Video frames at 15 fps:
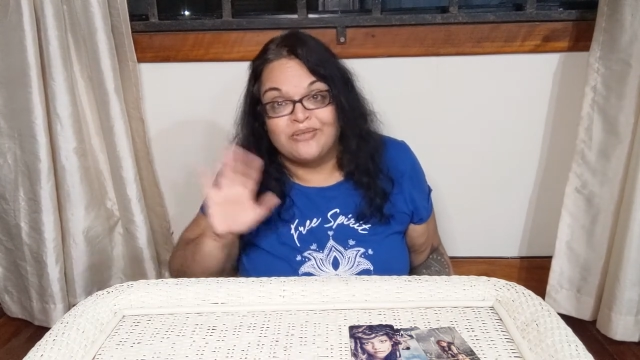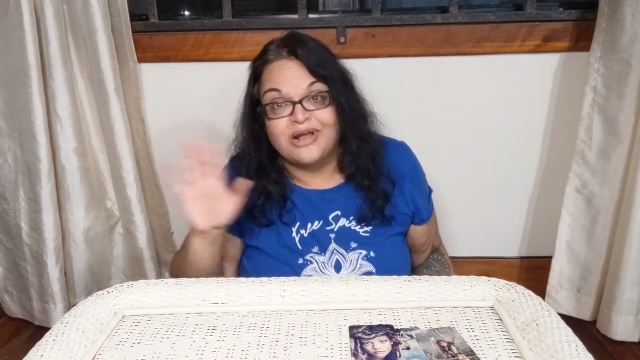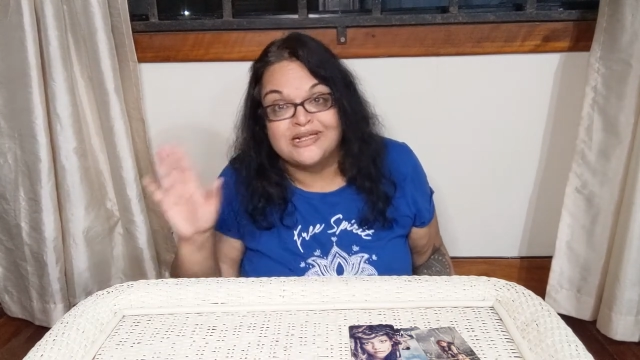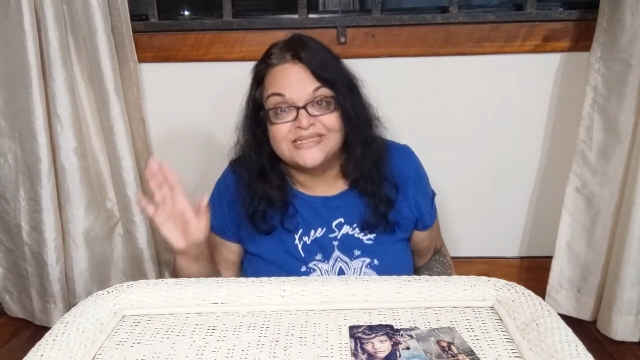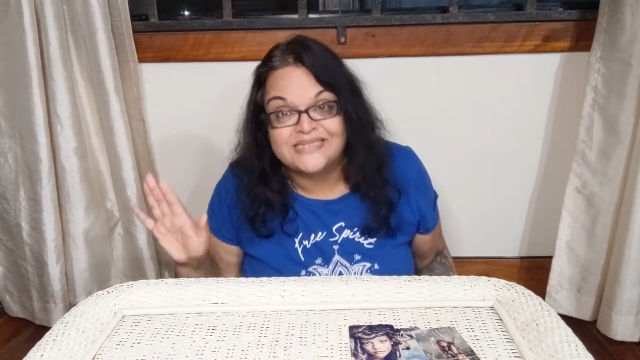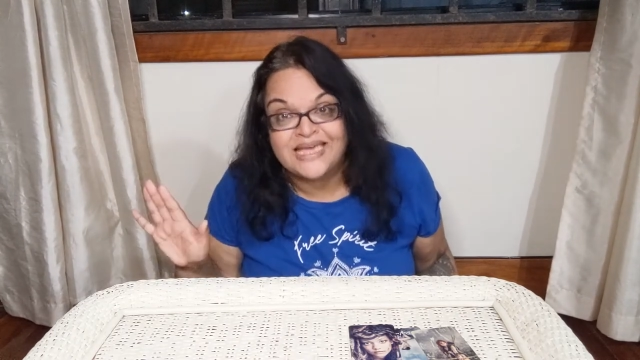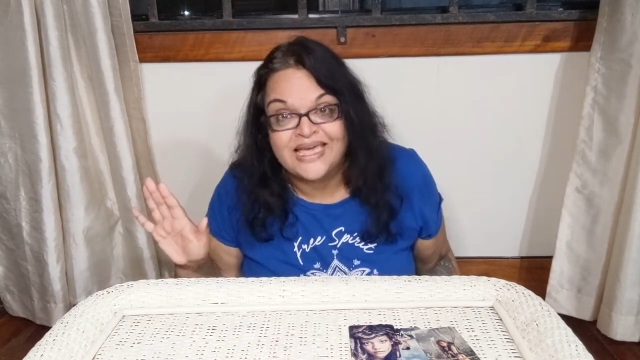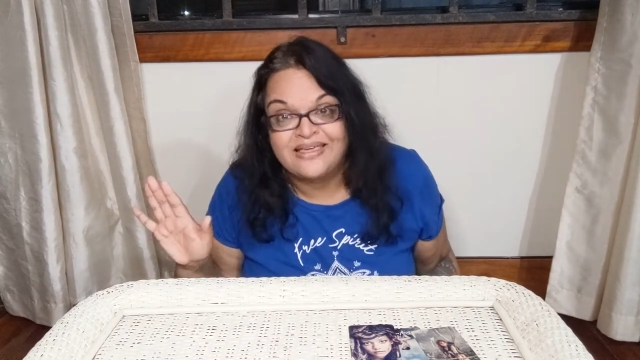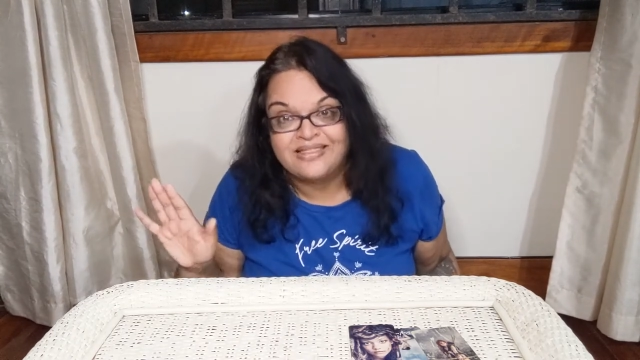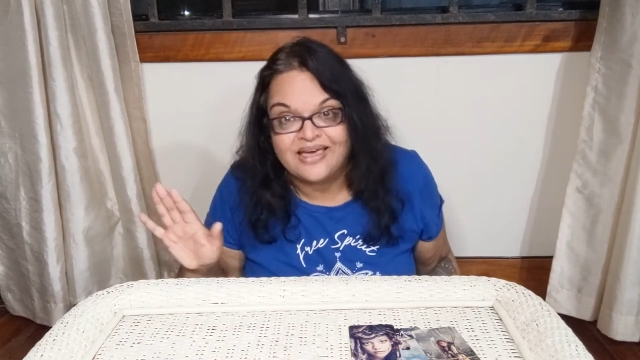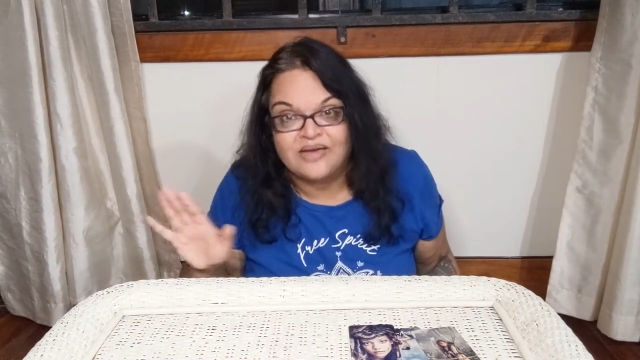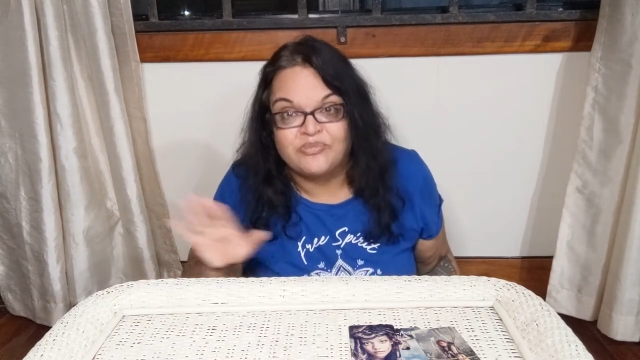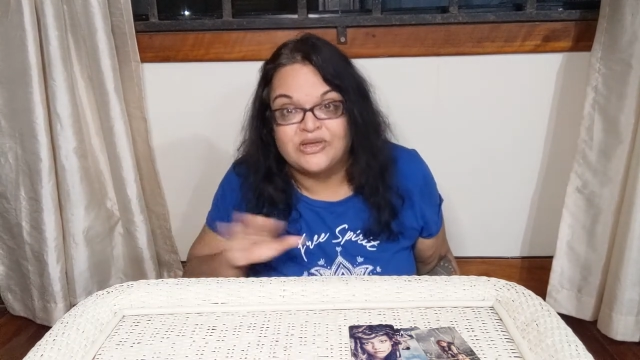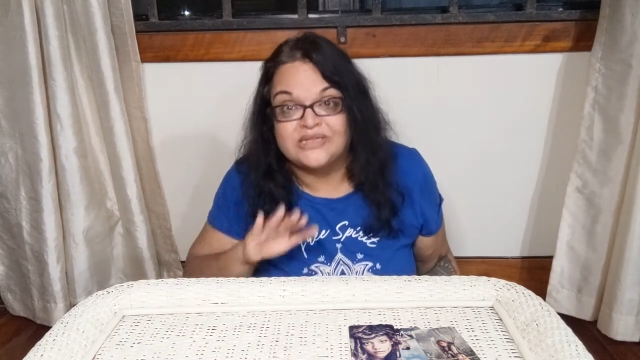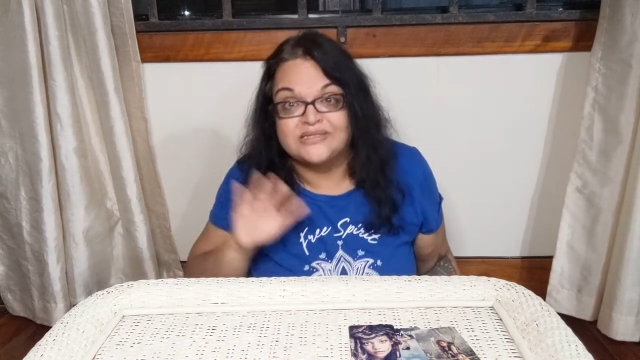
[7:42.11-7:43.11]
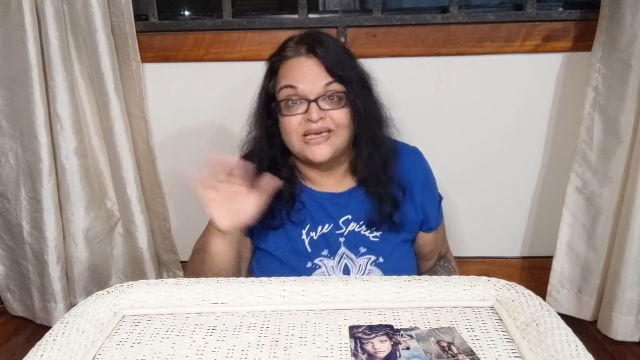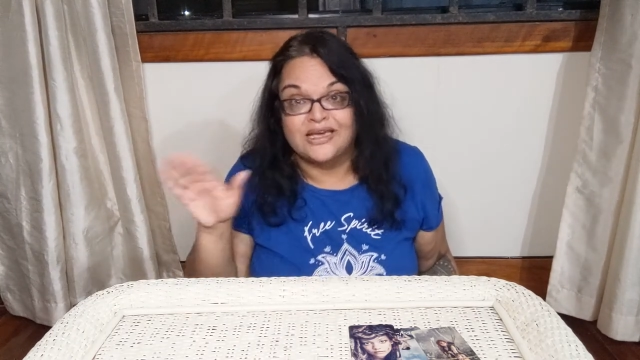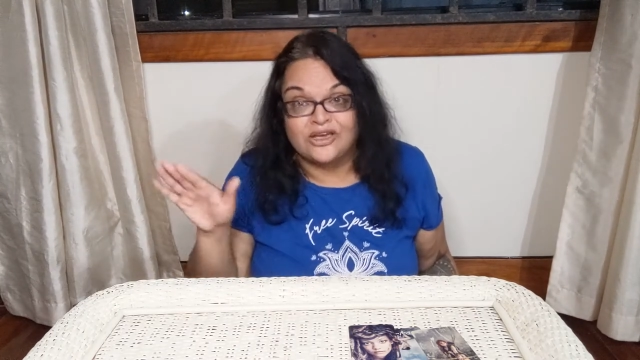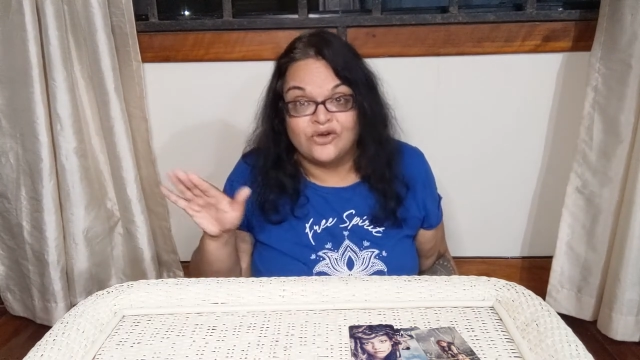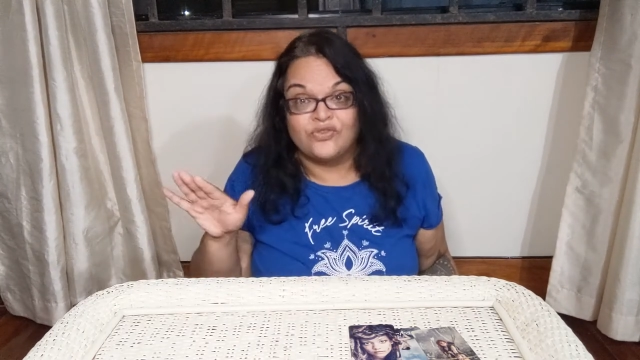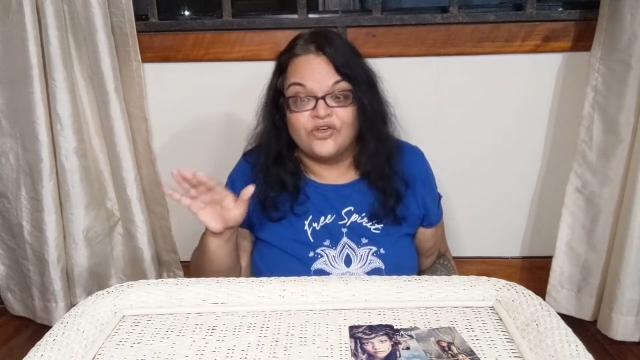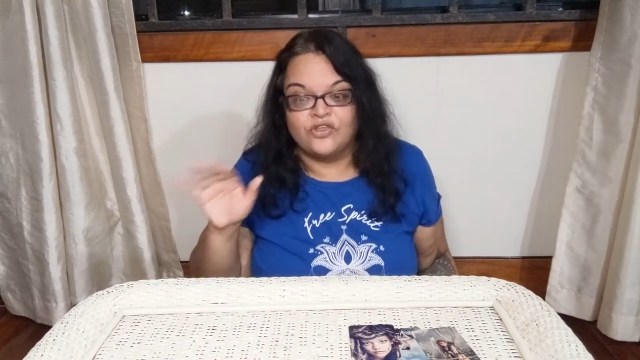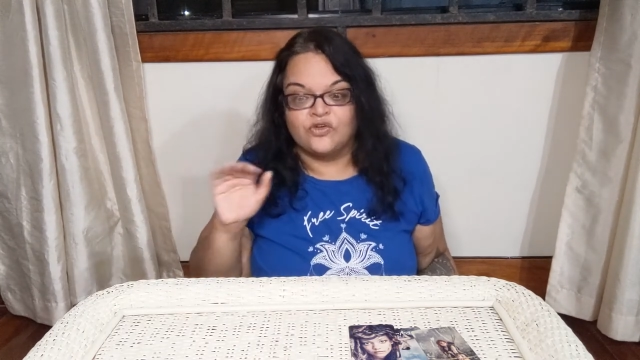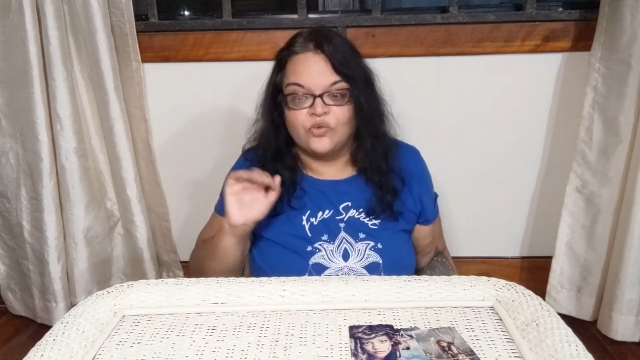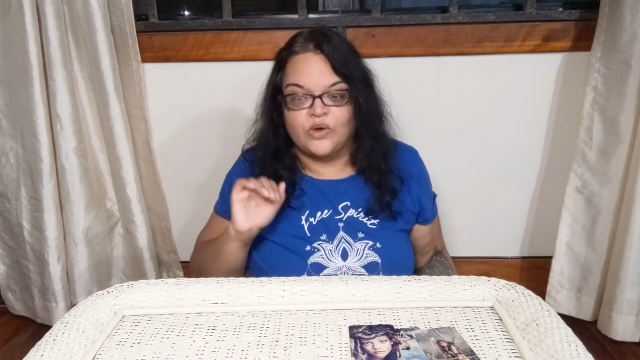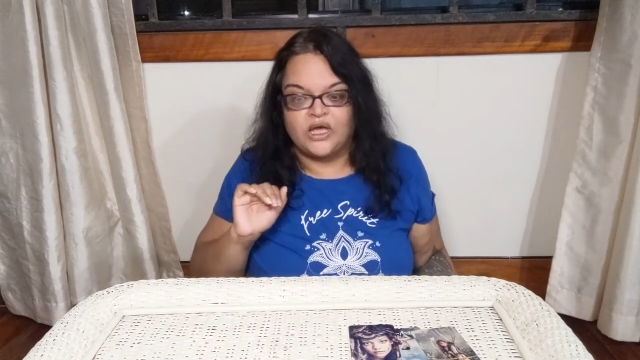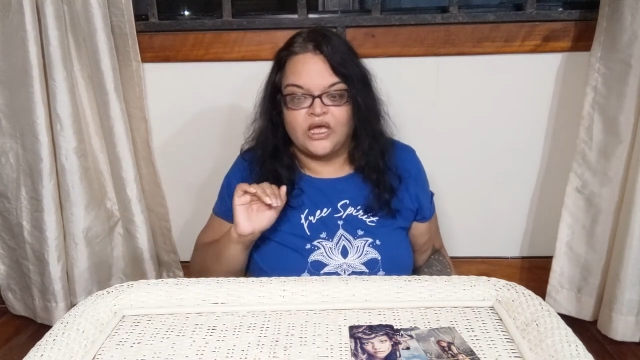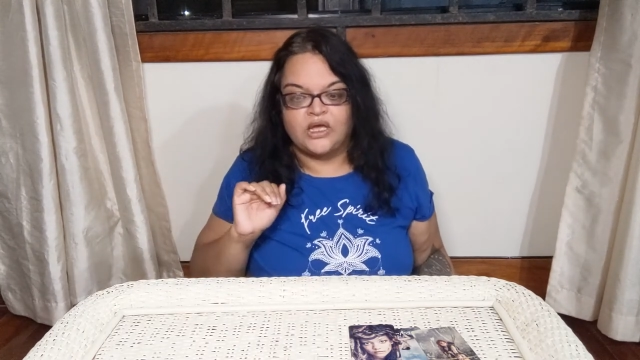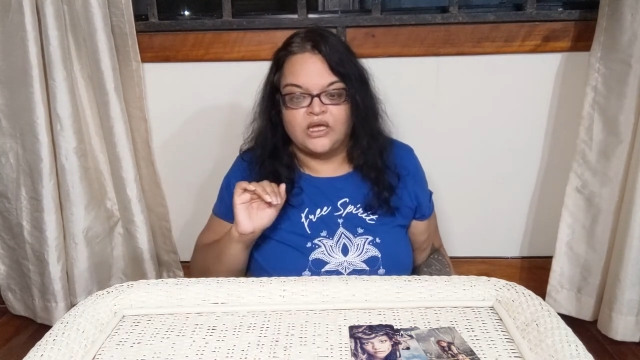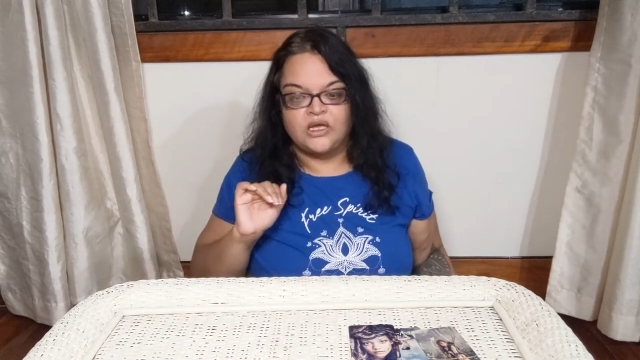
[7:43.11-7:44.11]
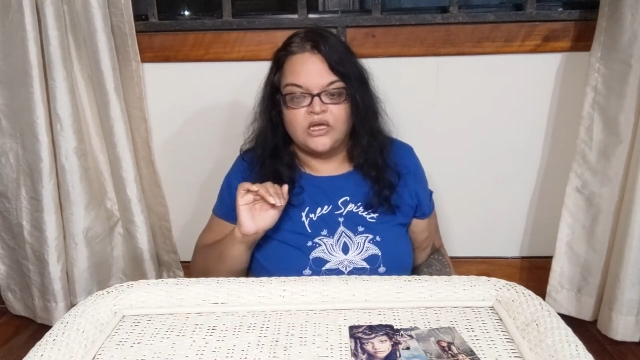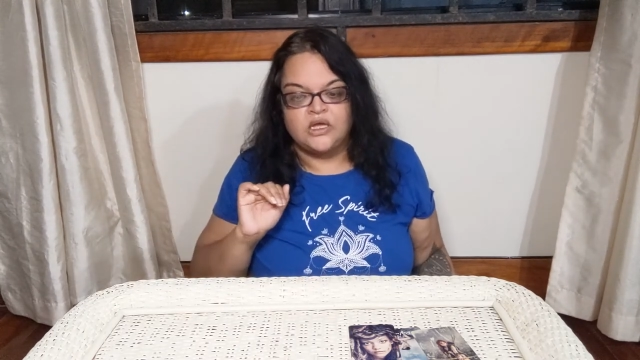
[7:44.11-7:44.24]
I'm not saying that because that can go the other way.